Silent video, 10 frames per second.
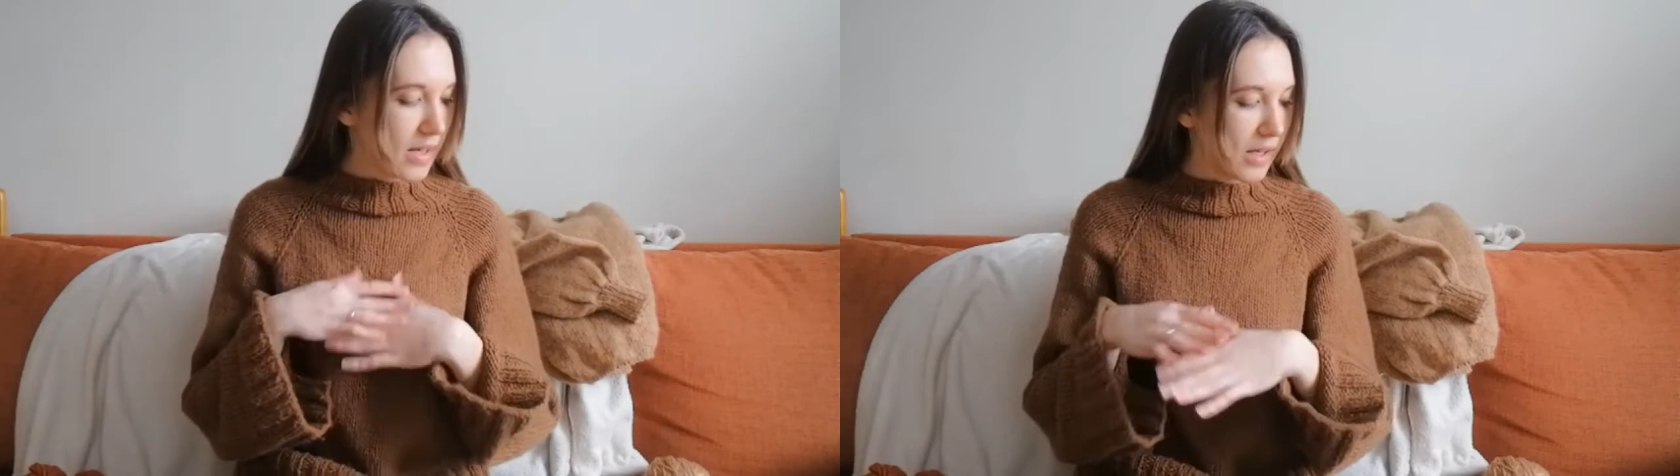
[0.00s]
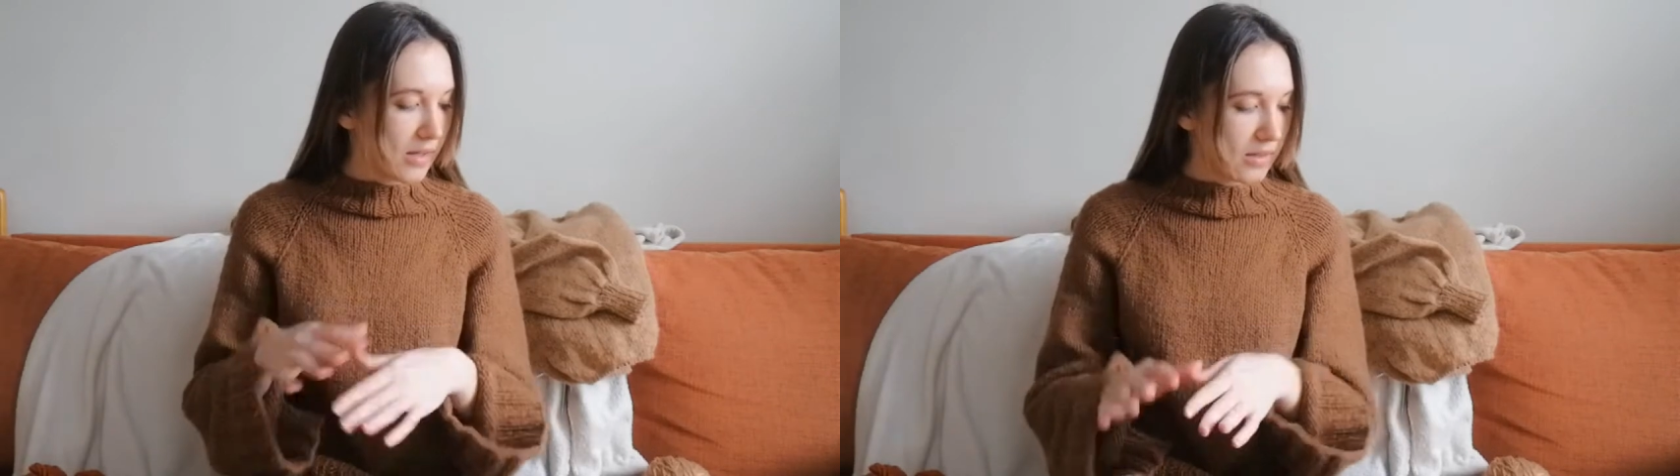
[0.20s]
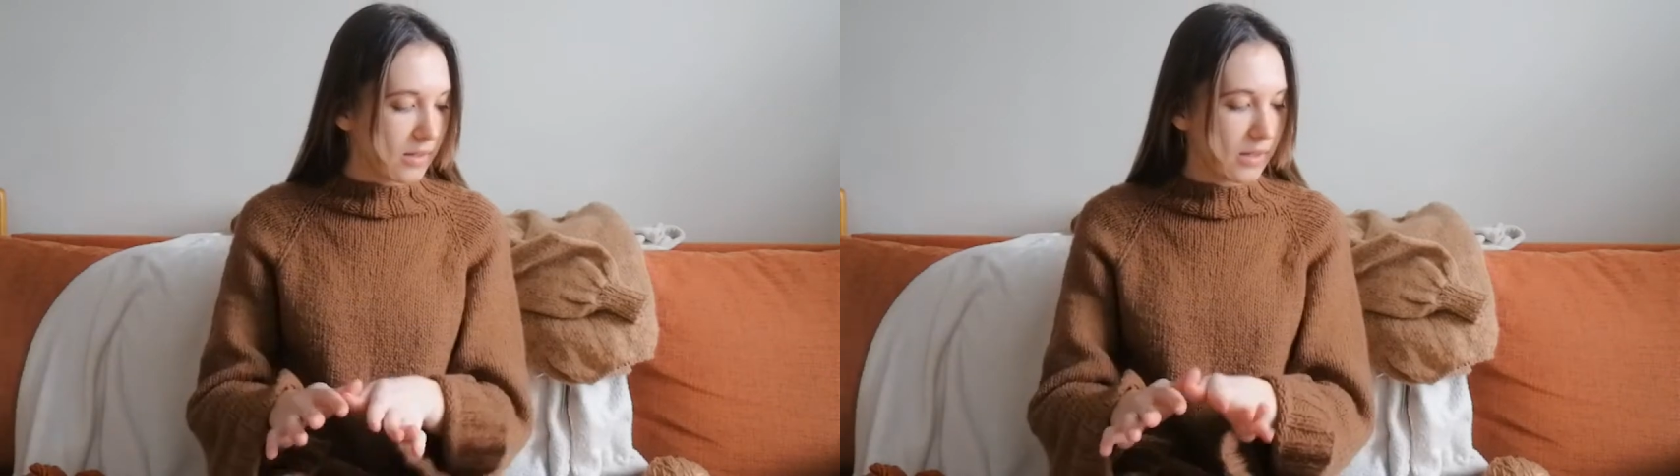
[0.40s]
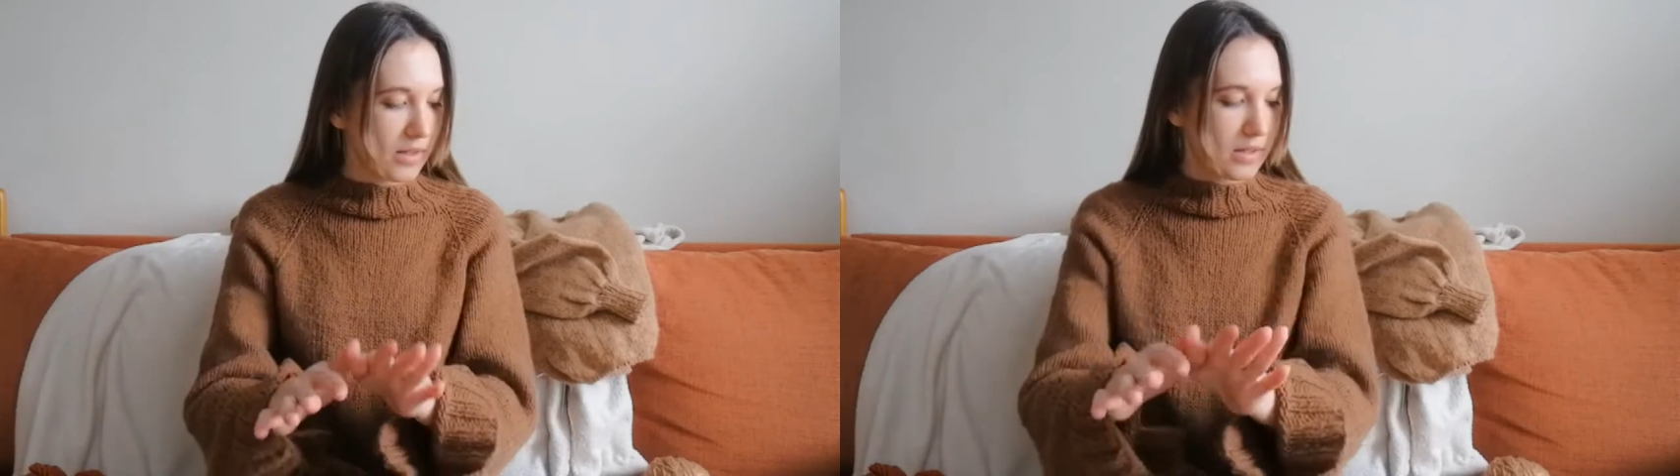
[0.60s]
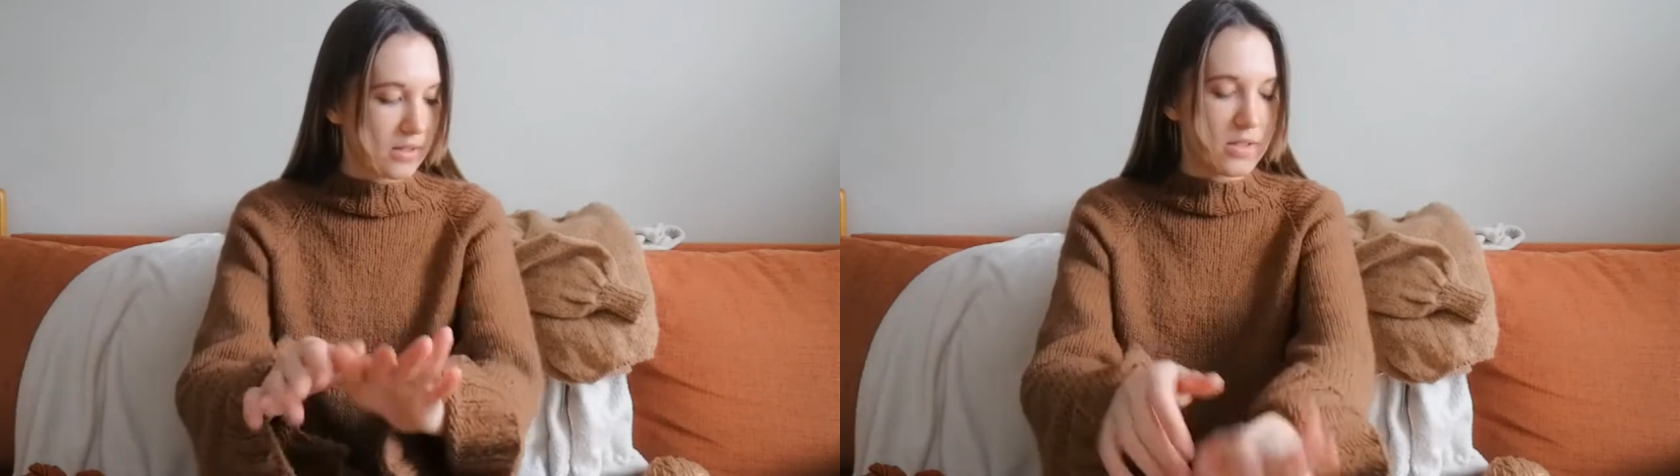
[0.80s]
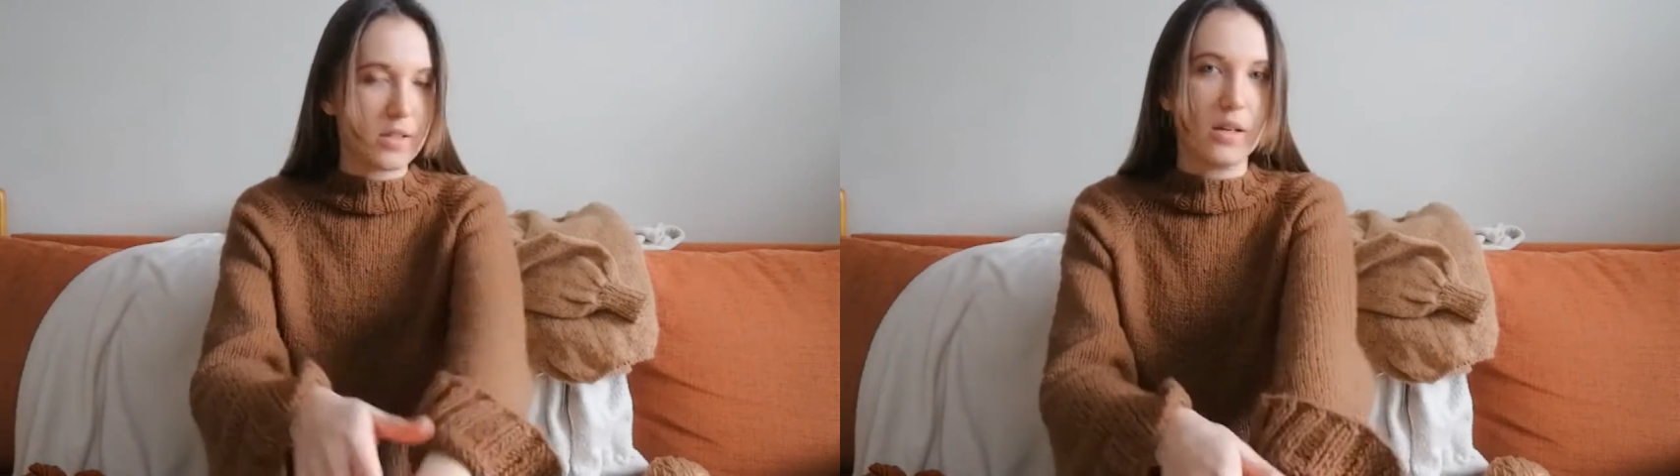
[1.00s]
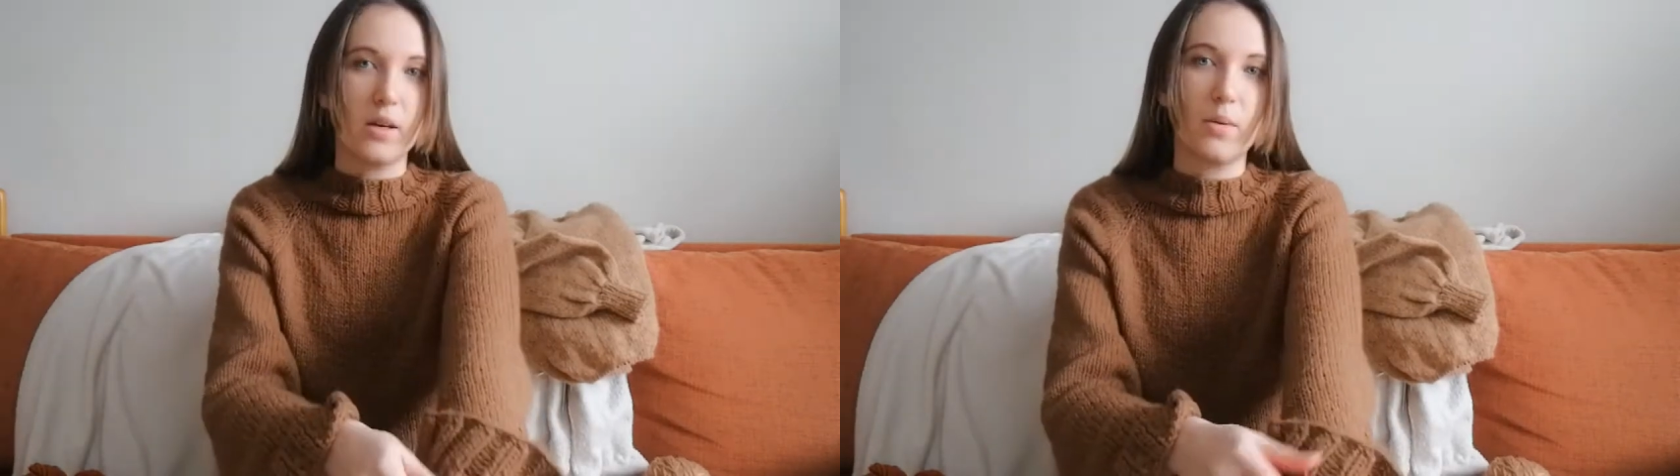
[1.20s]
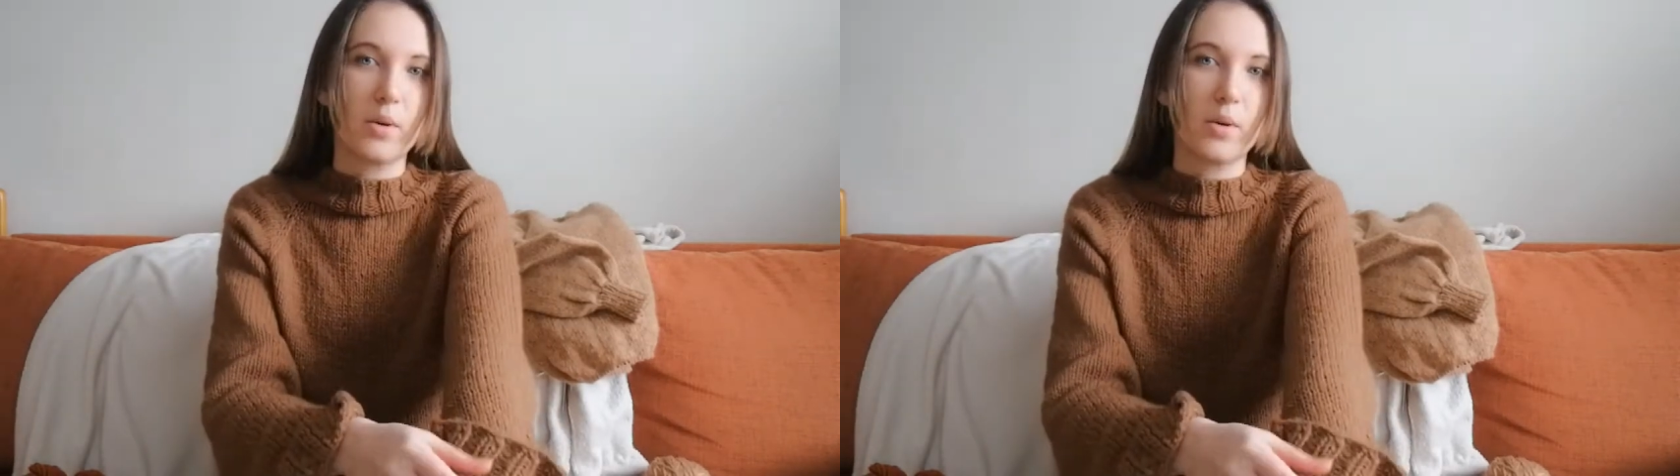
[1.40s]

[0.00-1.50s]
and it is a